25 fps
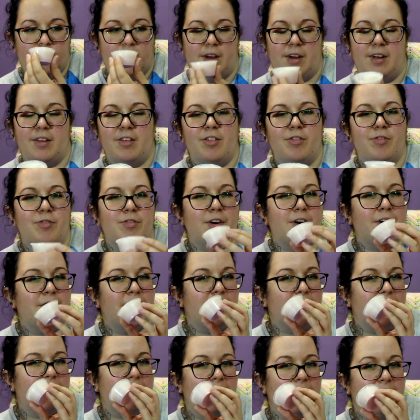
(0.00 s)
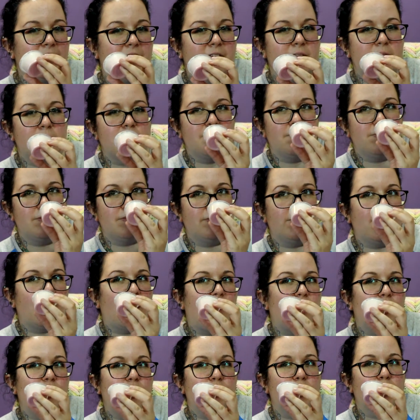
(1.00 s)
It's a very like
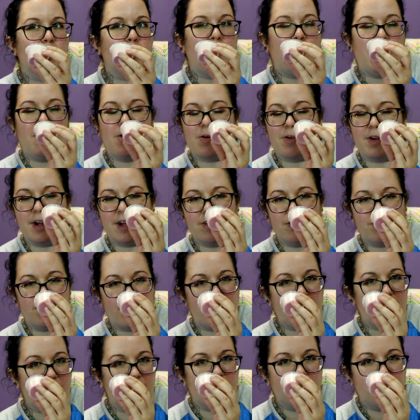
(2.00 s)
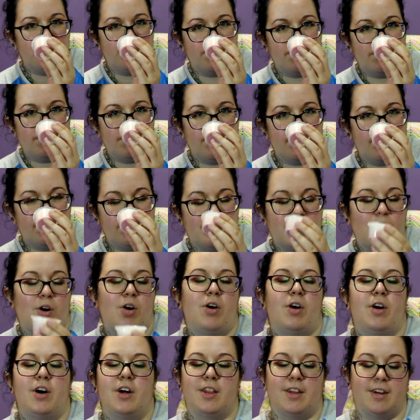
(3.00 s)
not overpowering scent.
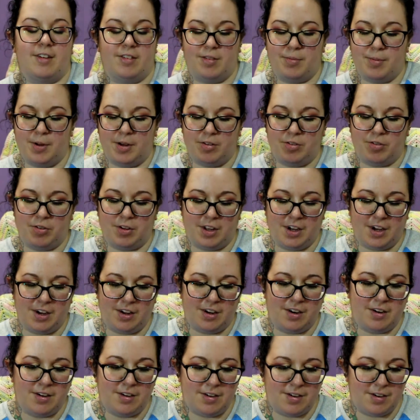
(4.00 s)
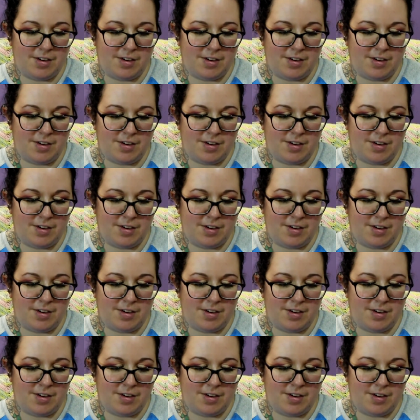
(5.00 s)
Oh, that smells really good.